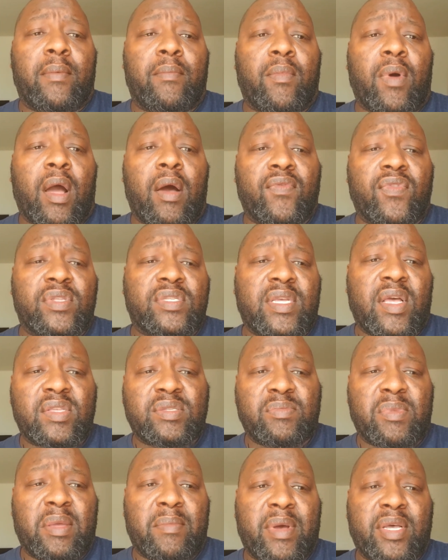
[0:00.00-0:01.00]
oftentimes
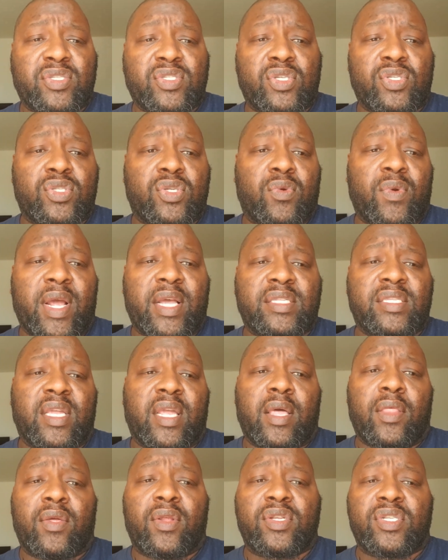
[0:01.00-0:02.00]
me and my sister ride
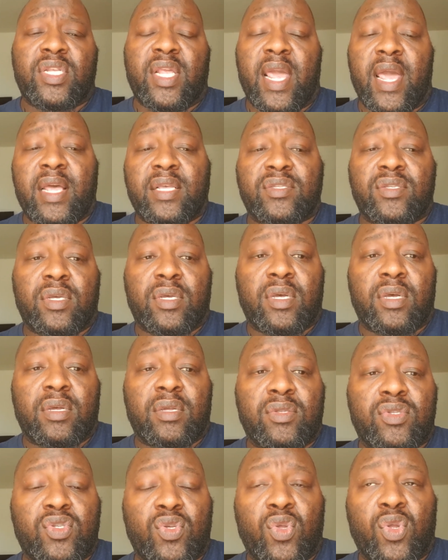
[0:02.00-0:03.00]
together and she has
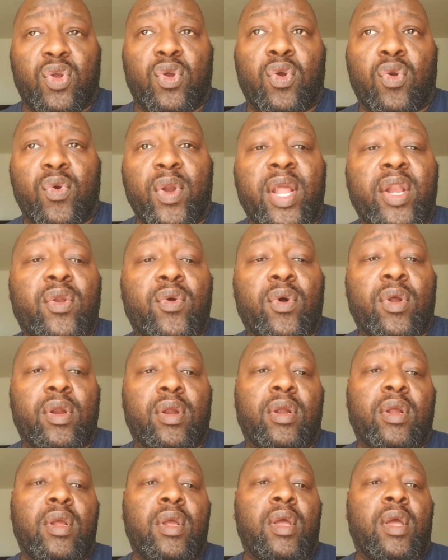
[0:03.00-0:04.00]
a 2-year-old
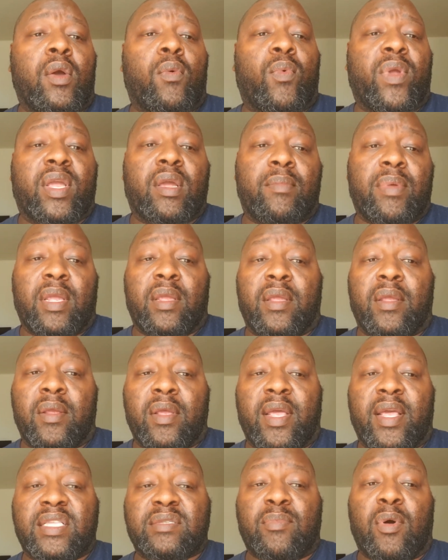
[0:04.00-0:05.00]
granddaughter. We could be
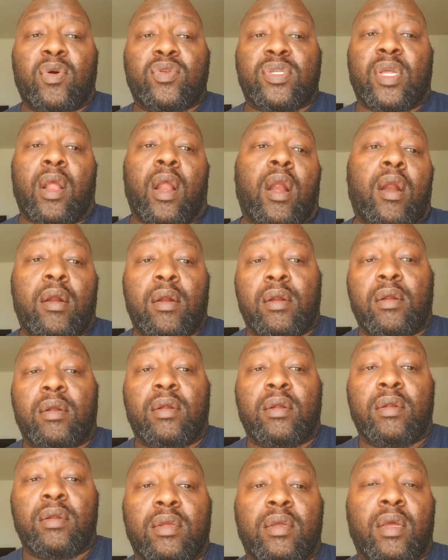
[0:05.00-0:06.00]
exposed to her
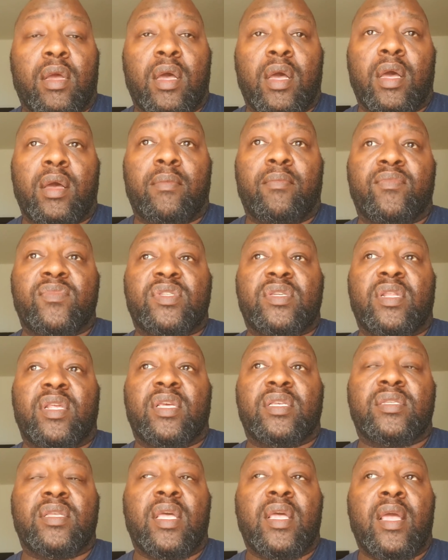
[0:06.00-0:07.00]
to
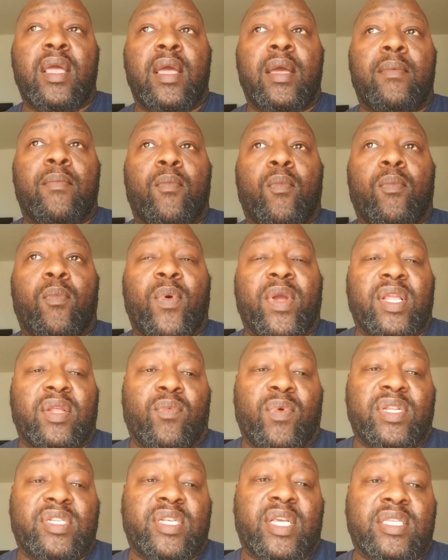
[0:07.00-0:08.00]
this.
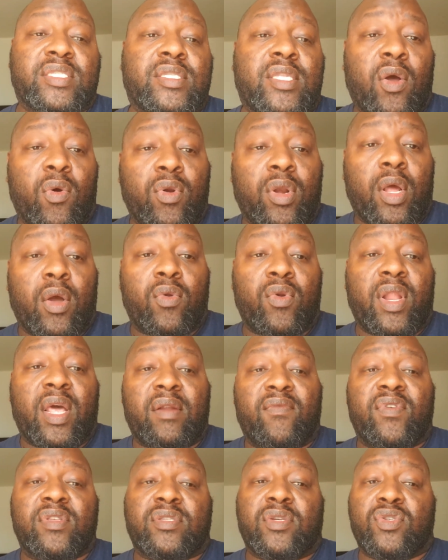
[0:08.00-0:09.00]
We just don't know. None
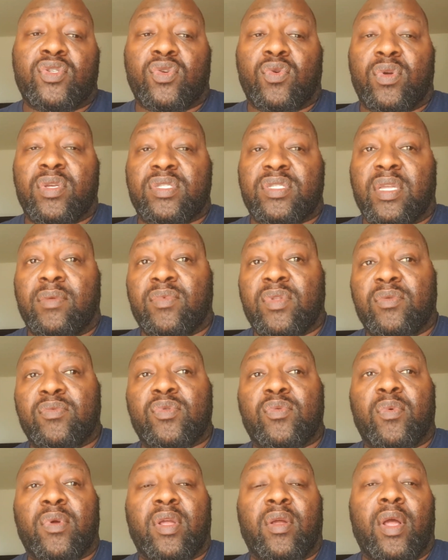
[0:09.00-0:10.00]
of us are showing symptoms,
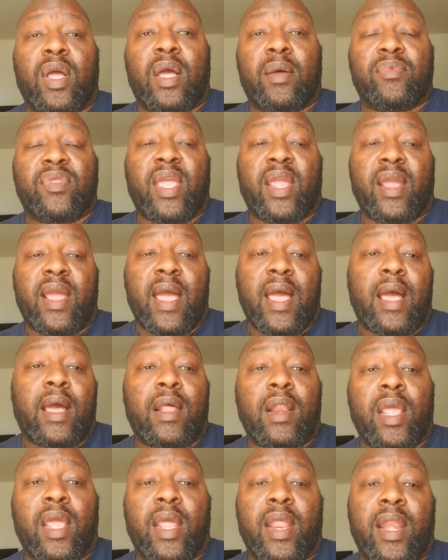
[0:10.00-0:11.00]
thank God,
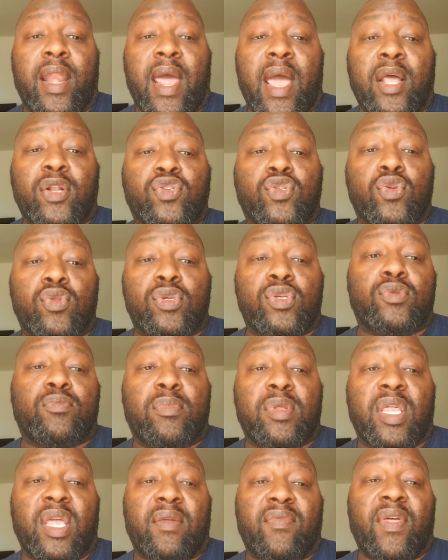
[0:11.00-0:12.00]
and I truly
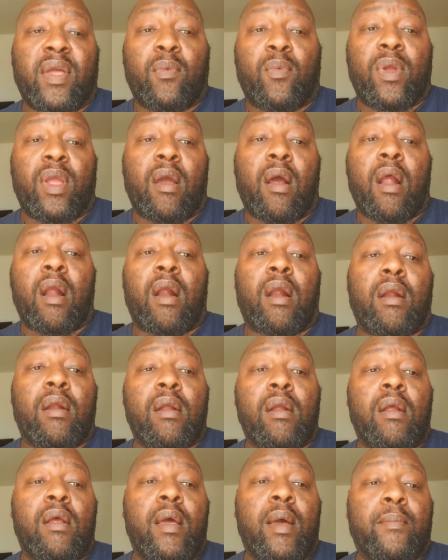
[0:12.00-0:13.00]
believe that we are
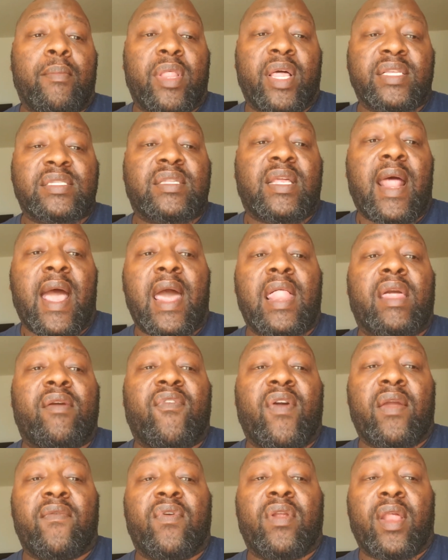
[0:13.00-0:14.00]
blessed and highly
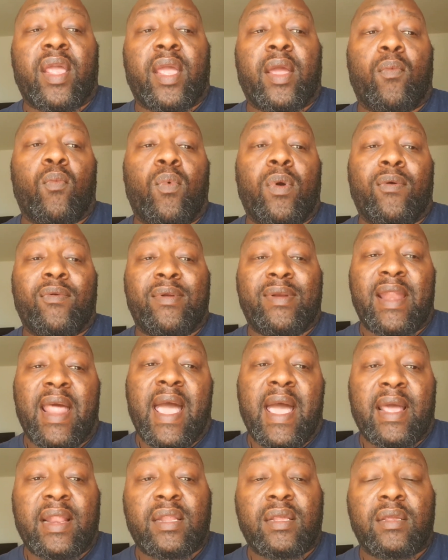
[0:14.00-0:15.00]
favored and will
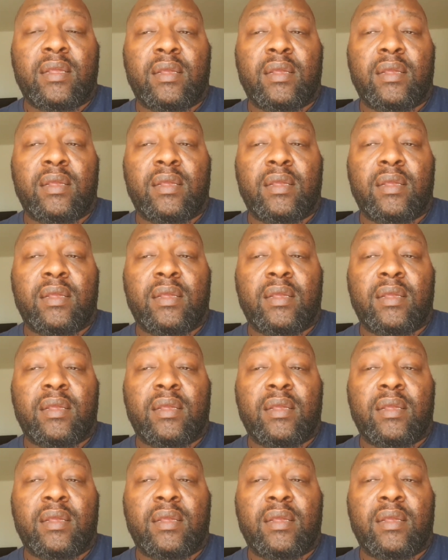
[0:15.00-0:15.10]
not